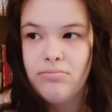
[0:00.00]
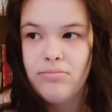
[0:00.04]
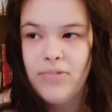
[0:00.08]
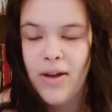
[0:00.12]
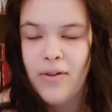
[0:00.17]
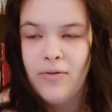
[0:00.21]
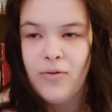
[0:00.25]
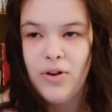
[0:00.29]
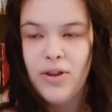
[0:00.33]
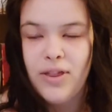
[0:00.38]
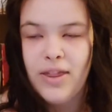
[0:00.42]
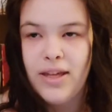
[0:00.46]

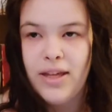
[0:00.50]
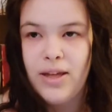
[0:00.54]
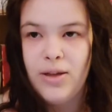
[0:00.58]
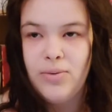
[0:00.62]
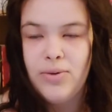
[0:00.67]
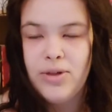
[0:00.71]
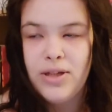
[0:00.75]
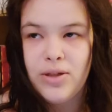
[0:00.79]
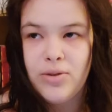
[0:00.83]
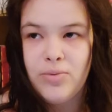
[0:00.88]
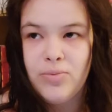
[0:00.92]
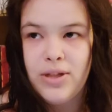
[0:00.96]
everything you
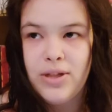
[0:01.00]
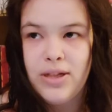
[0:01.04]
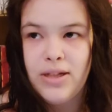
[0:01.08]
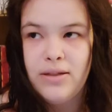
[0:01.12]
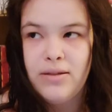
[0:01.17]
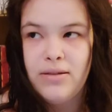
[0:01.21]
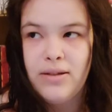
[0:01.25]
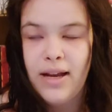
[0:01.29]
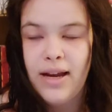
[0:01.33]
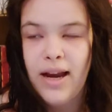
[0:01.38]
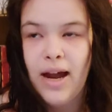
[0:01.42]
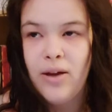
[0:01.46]
did
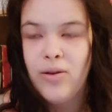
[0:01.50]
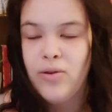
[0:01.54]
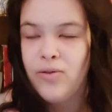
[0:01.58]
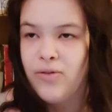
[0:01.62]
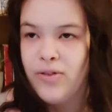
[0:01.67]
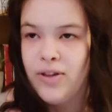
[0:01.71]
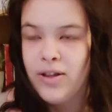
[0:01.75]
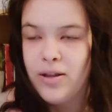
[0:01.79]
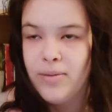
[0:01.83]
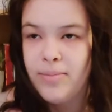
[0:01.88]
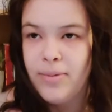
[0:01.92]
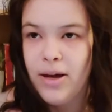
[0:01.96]
read and how you
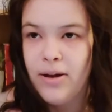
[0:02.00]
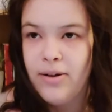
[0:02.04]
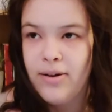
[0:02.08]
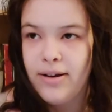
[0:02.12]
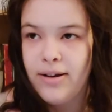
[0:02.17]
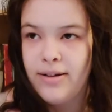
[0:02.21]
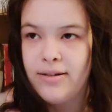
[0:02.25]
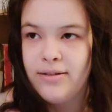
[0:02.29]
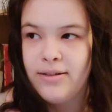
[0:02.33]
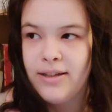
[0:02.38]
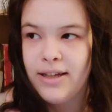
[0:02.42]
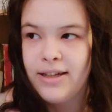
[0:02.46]
feel about
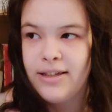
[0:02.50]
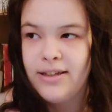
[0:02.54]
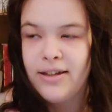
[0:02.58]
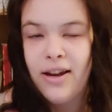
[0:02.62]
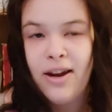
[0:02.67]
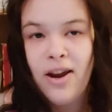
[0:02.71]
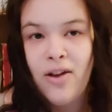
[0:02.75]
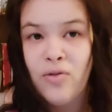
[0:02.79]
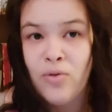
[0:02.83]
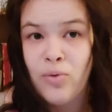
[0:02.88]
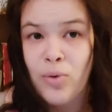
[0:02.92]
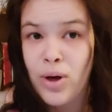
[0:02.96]
it. Like, not
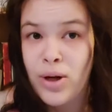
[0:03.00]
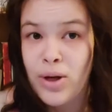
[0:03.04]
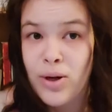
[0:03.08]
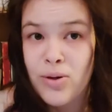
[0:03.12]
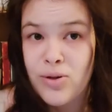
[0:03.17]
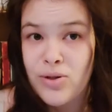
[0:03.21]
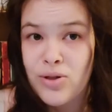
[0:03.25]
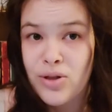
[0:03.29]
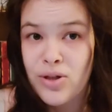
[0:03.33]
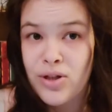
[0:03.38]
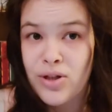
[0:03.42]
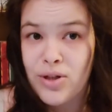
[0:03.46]
everyone
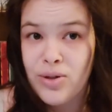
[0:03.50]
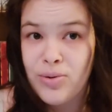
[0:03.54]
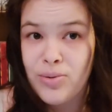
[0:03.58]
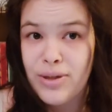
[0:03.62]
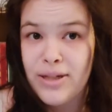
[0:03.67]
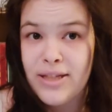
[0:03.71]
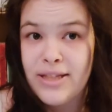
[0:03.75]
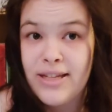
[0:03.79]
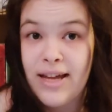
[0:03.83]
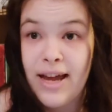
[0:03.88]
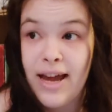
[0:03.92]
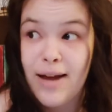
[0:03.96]
goes on
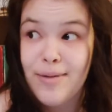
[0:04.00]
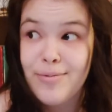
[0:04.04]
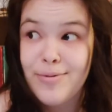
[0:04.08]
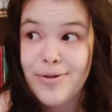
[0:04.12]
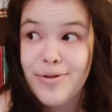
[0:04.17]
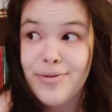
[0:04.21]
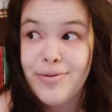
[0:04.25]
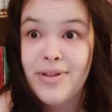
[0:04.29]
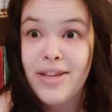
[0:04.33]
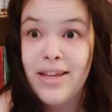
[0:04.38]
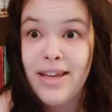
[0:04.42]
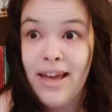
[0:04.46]
Goodreads. I
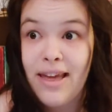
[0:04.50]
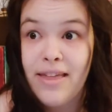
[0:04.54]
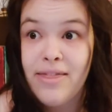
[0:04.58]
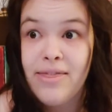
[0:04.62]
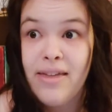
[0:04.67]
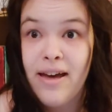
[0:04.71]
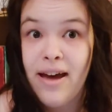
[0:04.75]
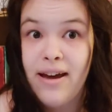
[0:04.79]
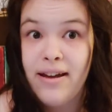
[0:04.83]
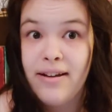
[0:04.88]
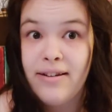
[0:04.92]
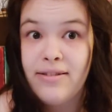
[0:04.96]
absolutely get
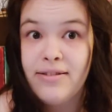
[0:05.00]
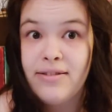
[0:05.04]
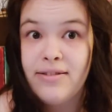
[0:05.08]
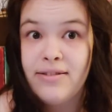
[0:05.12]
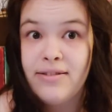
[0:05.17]
that.